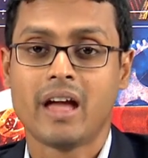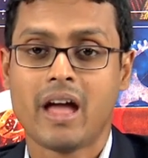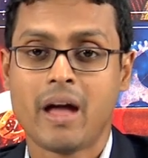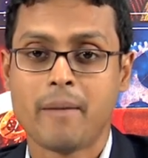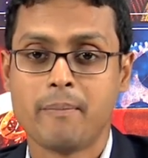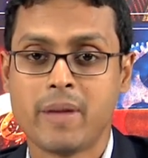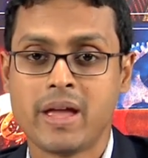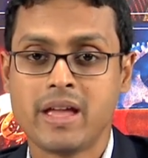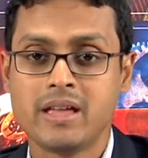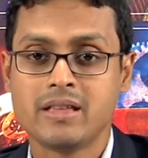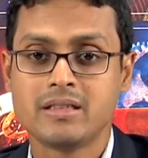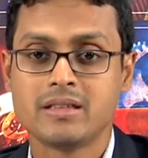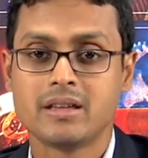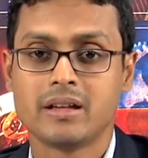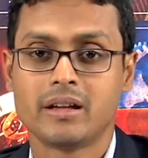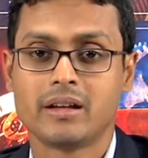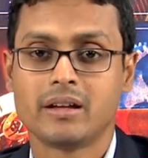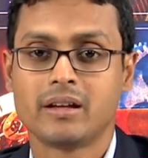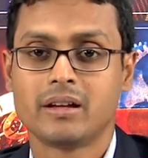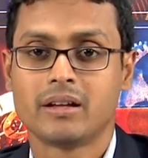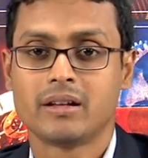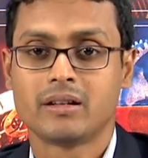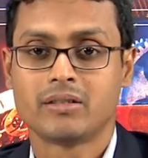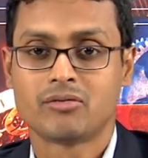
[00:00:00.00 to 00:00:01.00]

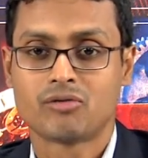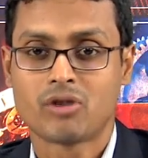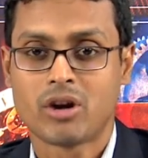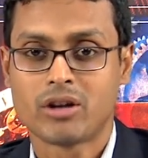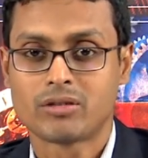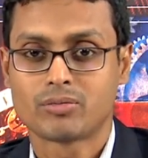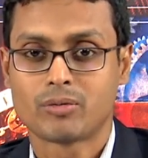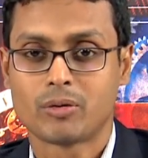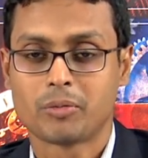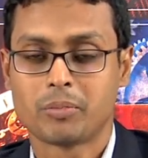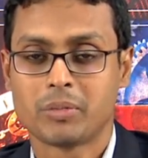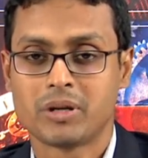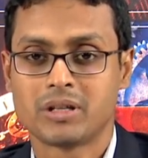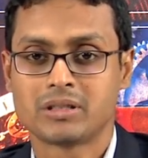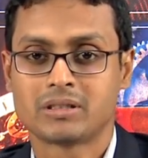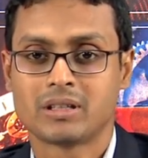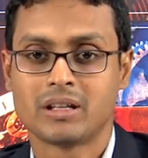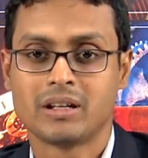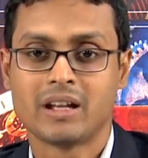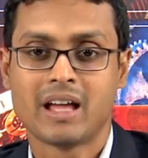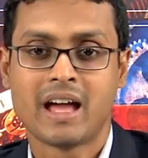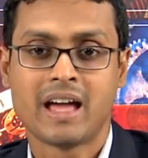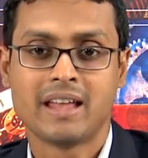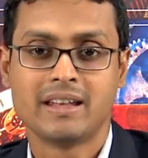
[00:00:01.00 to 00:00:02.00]
amazing
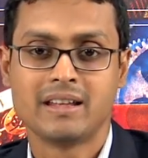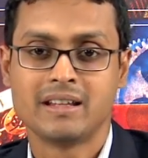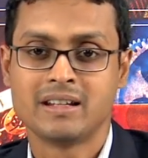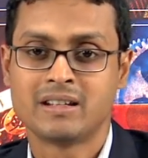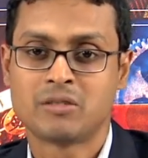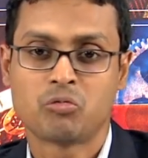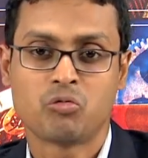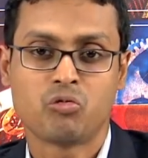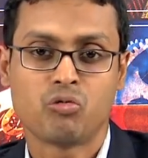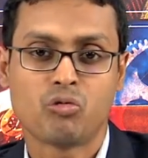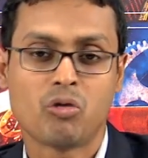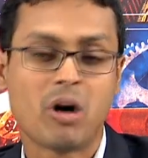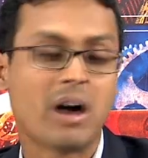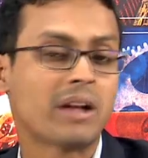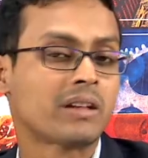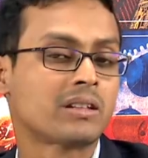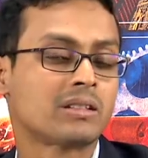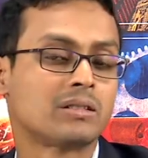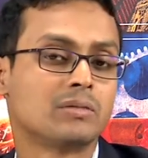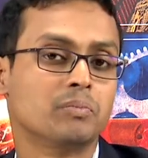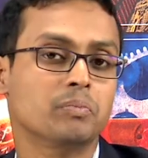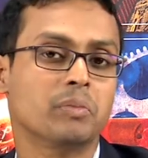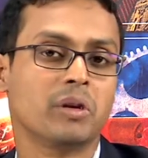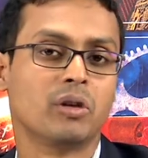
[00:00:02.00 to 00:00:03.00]
transformation and it
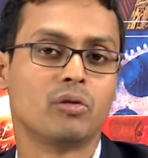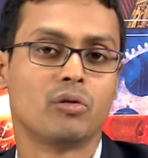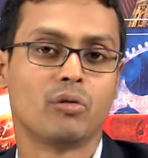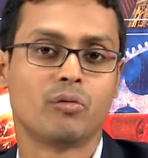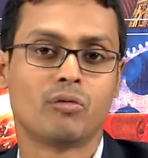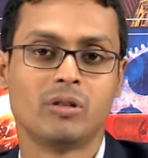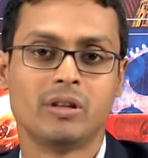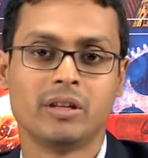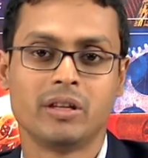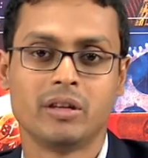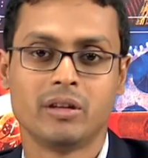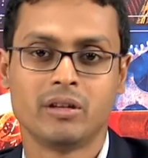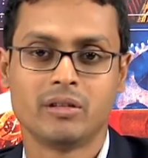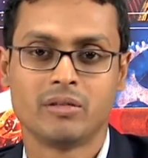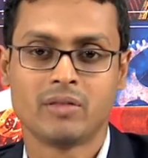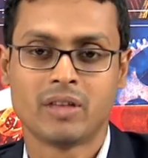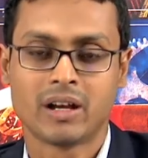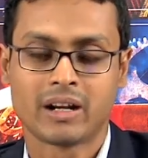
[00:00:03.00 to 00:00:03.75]
works beautifully.